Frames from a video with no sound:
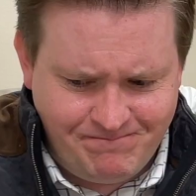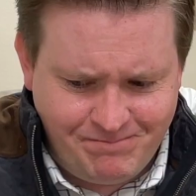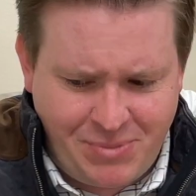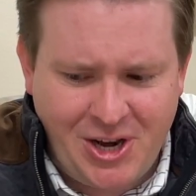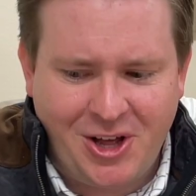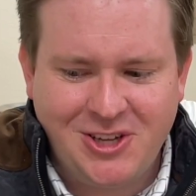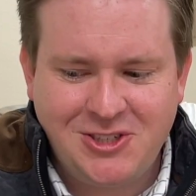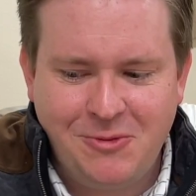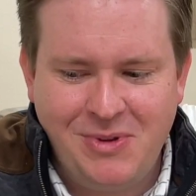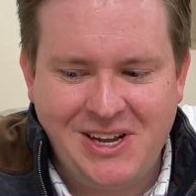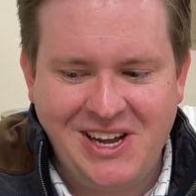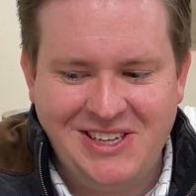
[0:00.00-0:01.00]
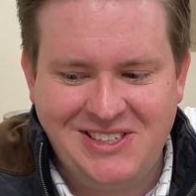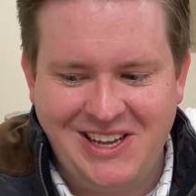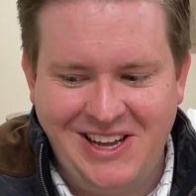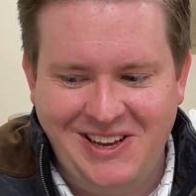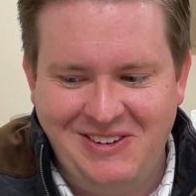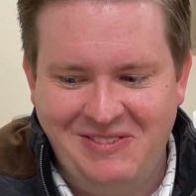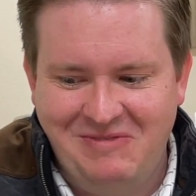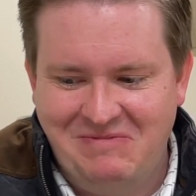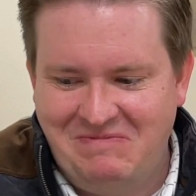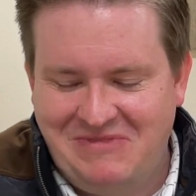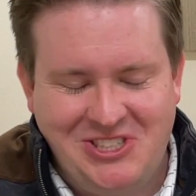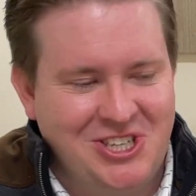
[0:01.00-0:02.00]
but also because in
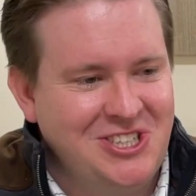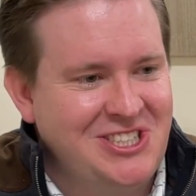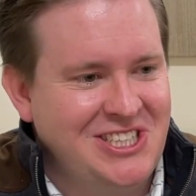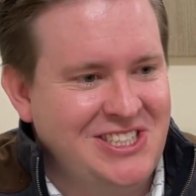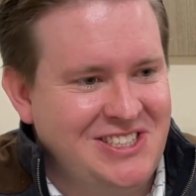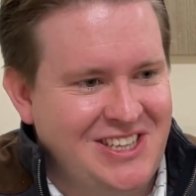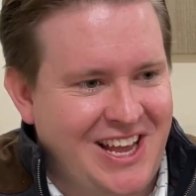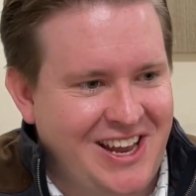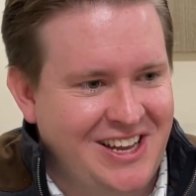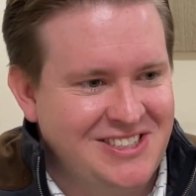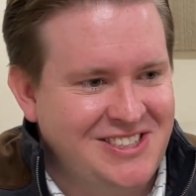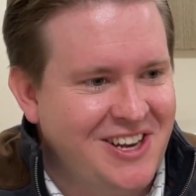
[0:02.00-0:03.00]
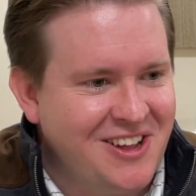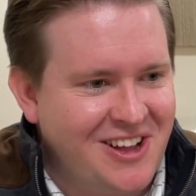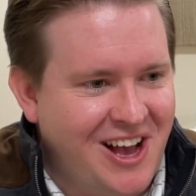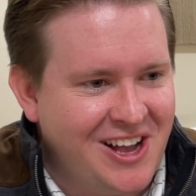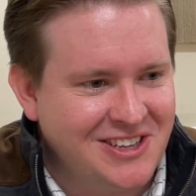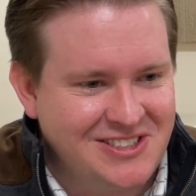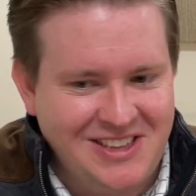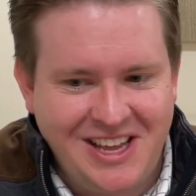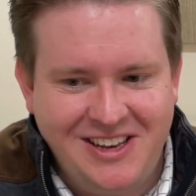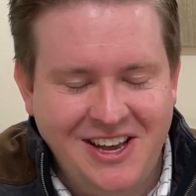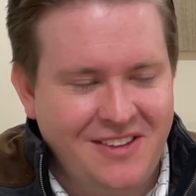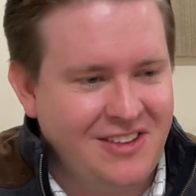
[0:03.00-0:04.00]
churches and in synagogues, they
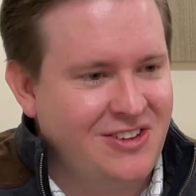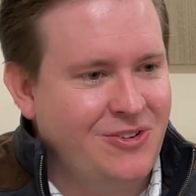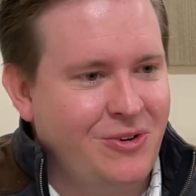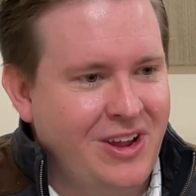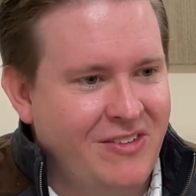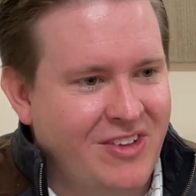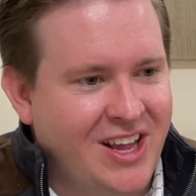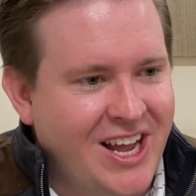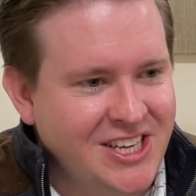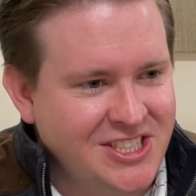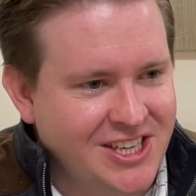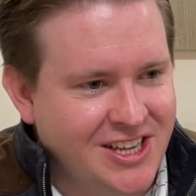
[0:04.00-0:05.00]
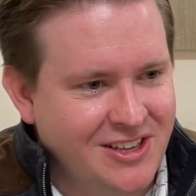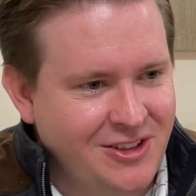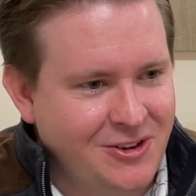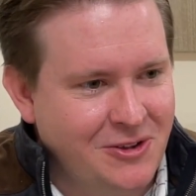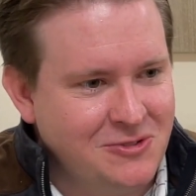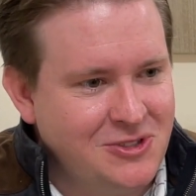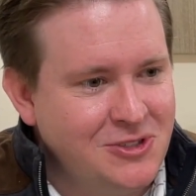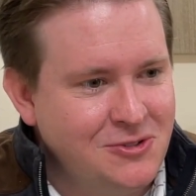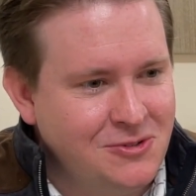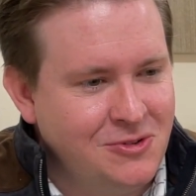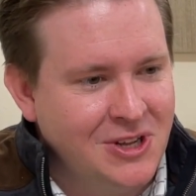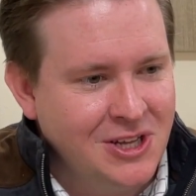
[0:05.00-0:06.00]
tell the story of Elijah,
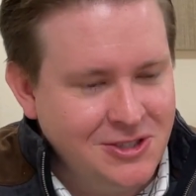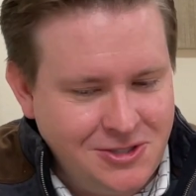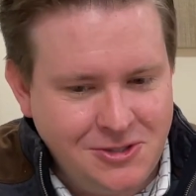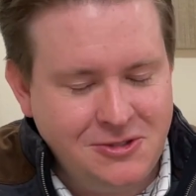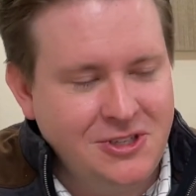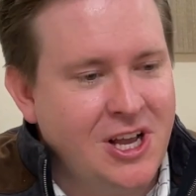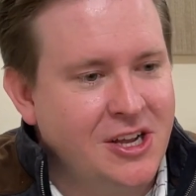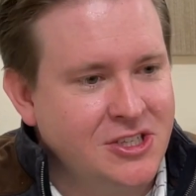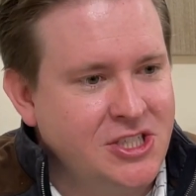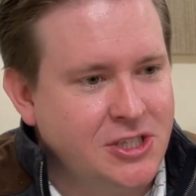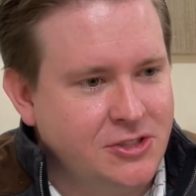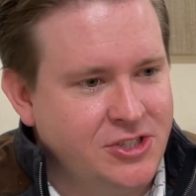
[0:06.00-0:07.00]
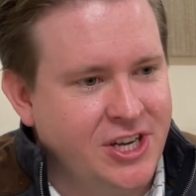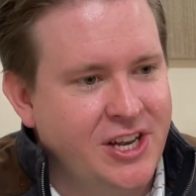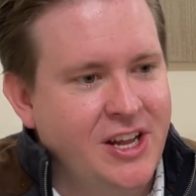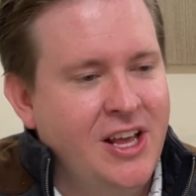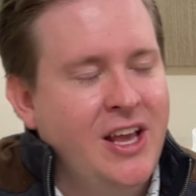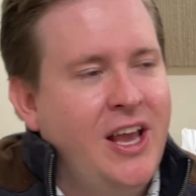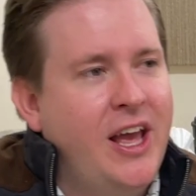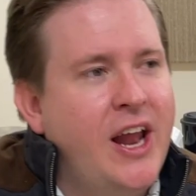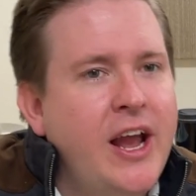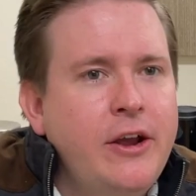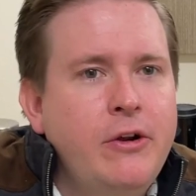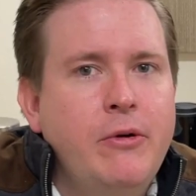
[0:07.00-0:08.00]
to young children. And
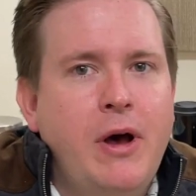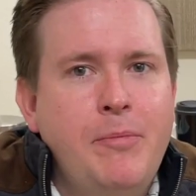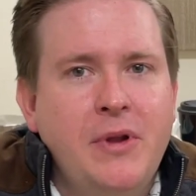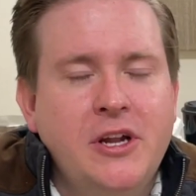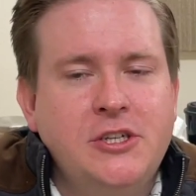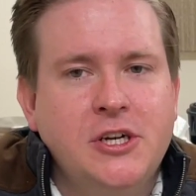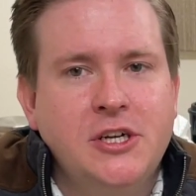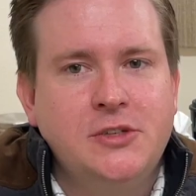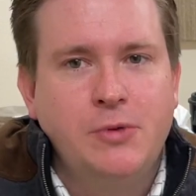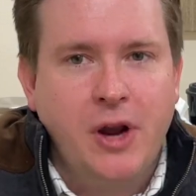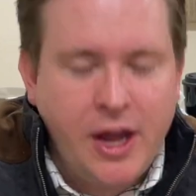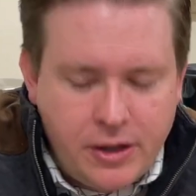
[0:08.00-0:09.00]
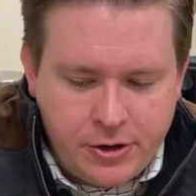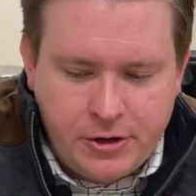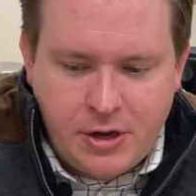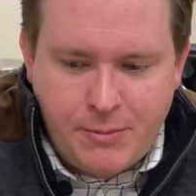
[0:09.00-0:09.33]
I grew up in a church where I learned